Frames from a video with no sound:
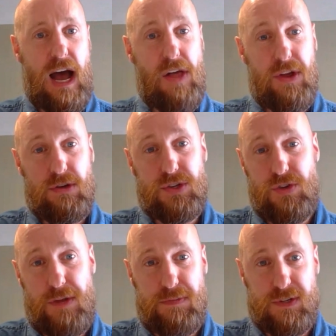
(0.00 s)
And those
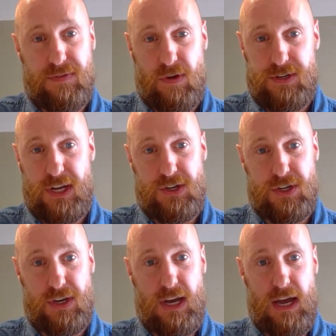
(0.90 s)
treatments for
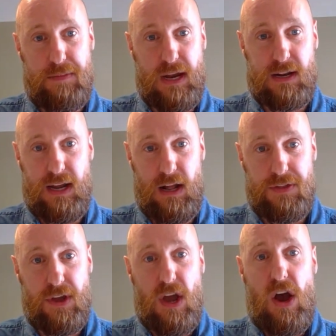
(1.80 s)
addiction and mental
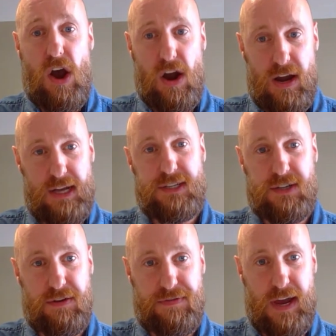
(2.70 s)
health are less
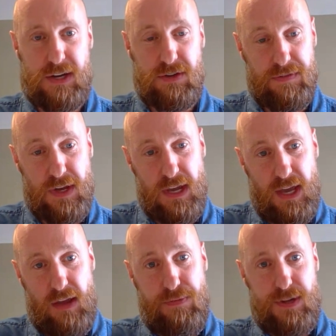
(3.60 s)
than effective.
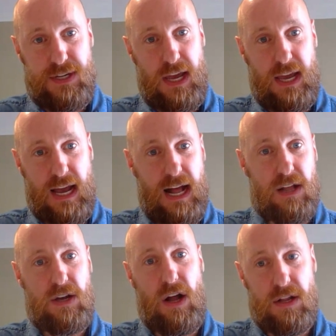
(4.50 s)
If we take
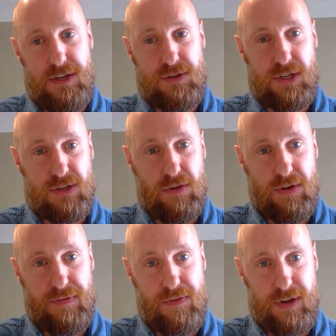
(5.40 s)
alcohol use
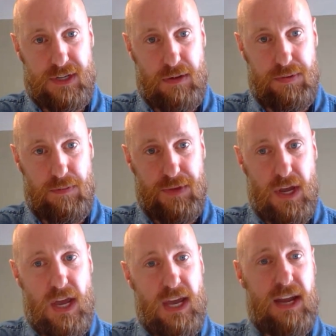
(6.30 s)
disorder, for example,
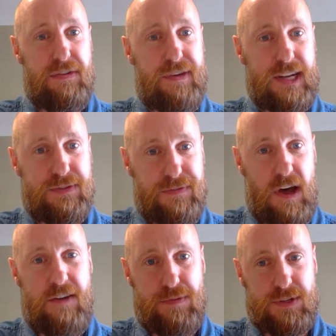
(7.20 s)
it affects
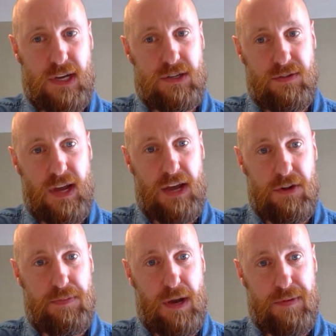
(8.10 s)
5% of the
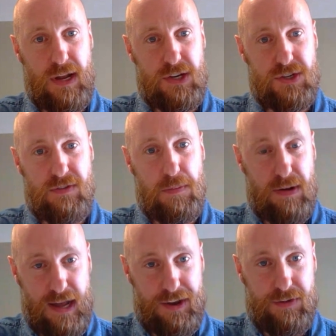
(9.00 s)
adult population of the
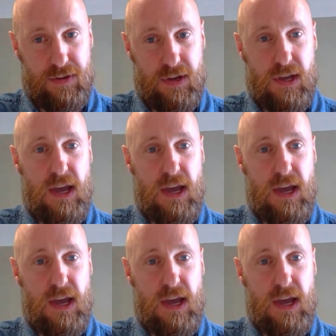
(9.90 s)
planet.